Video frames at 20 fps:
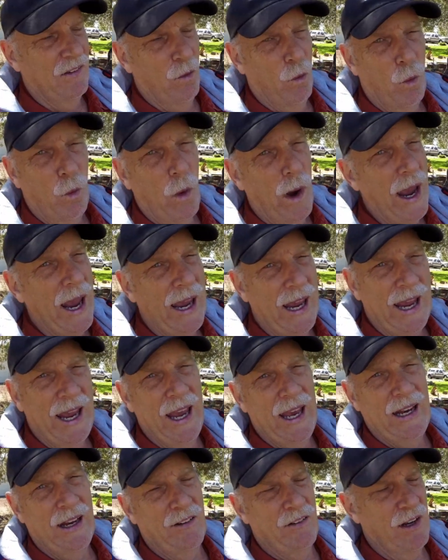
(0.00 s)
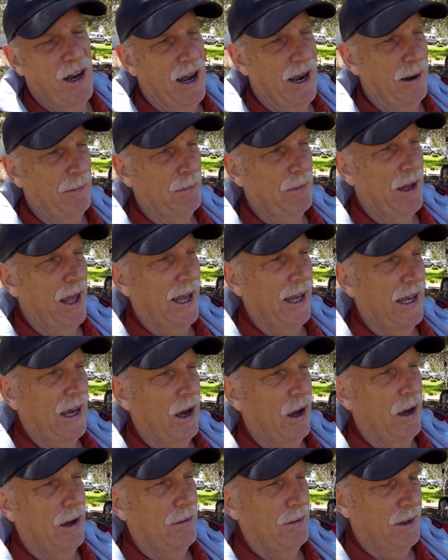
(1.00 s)
way ahead of time, like
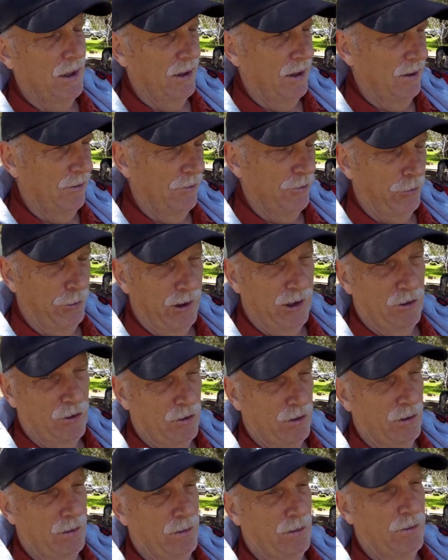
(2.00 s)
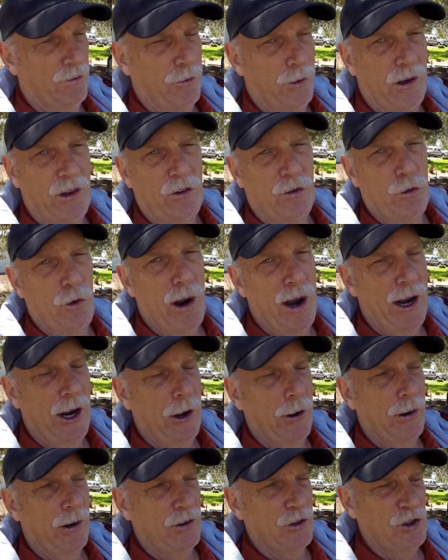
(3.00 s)
a freeze
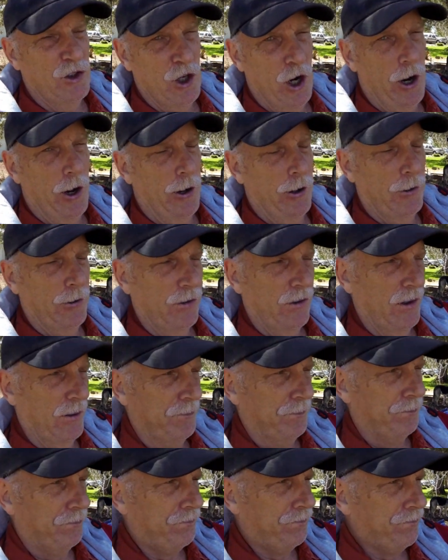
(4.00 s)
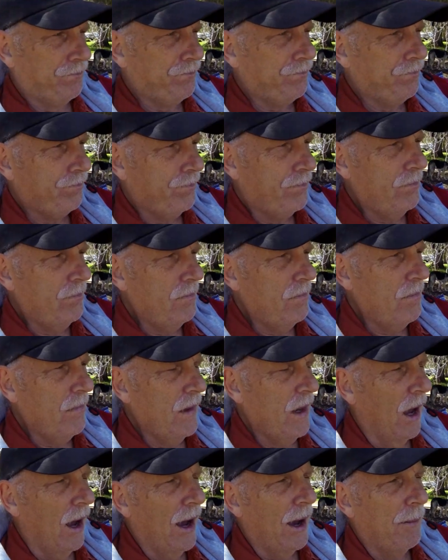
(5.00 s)
dryer and jars,
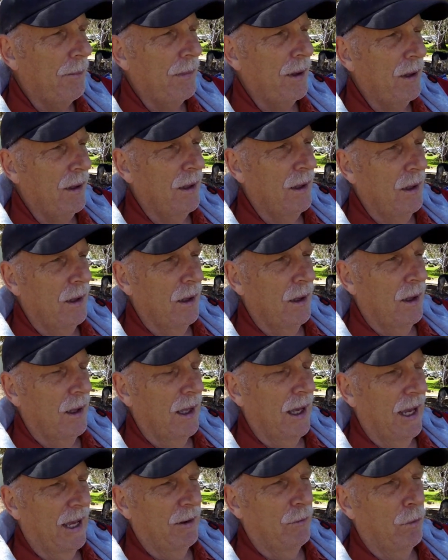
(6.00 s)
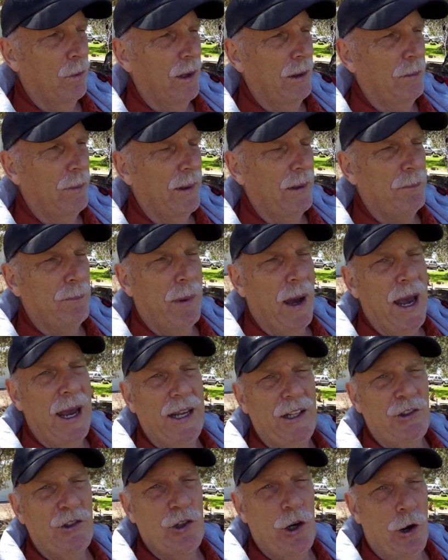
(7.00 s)
and we've been
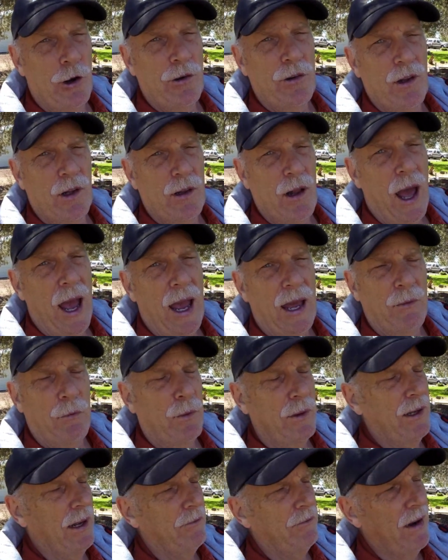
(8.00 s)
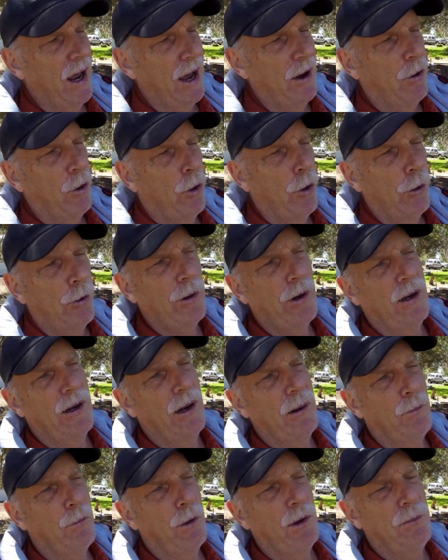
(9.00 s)
buying jars a lot. We have not hoarded
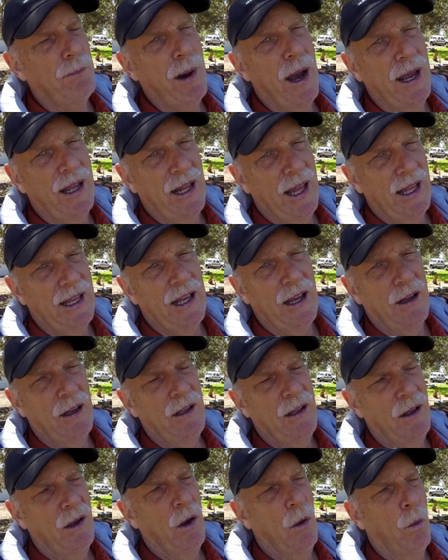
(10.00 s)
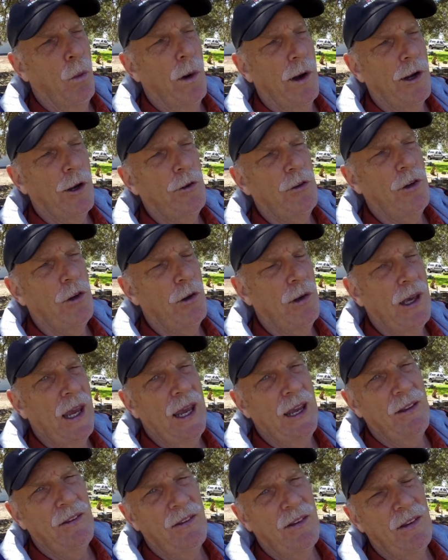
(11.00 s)
them. We buy like one or two
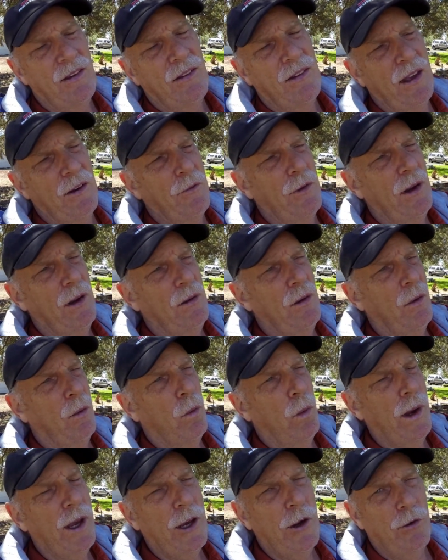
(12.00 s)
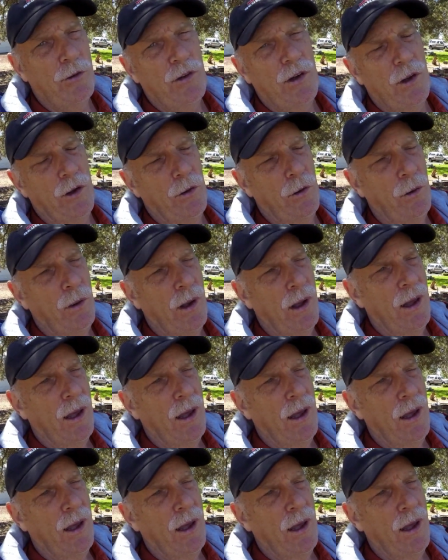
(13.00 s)
cases every week or two